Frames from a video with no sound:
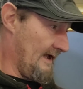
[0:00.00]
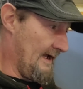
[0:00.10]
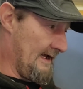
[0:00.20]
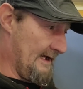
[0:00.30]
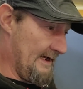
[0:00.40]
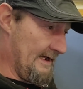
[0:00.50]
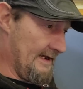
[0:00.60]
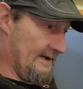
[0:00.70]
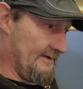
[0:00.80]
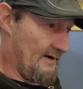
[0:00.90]

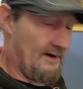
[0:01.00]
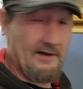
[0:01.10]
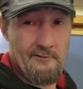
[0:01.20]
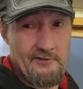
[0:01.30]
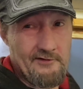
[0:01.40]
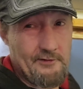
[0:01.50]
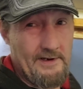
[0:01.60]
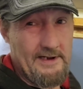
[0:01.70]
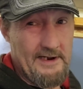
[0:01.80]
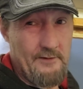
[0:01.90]
and I want 20